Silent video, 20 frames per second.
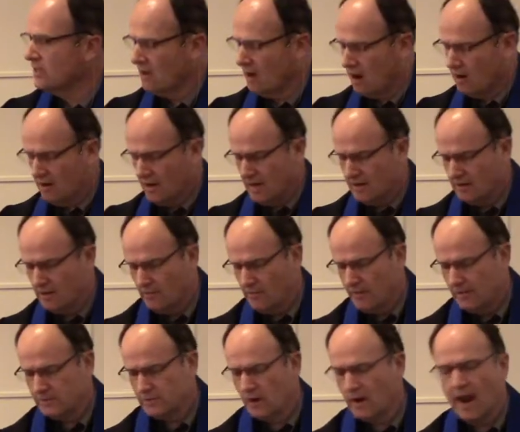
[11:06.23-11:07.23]
our
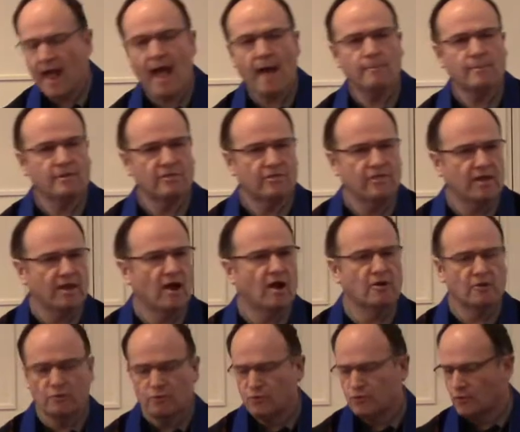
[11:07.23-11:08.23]
ignorance, our apathy, our
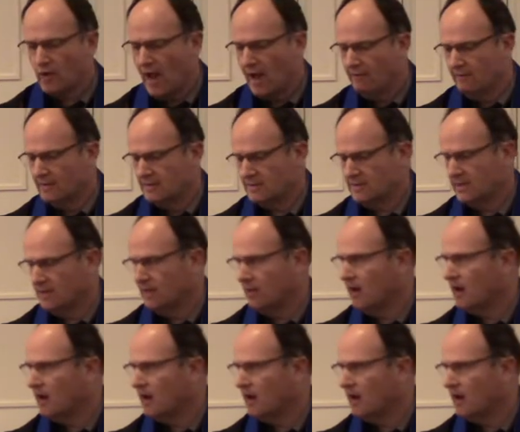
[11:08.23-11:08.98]
neutrality,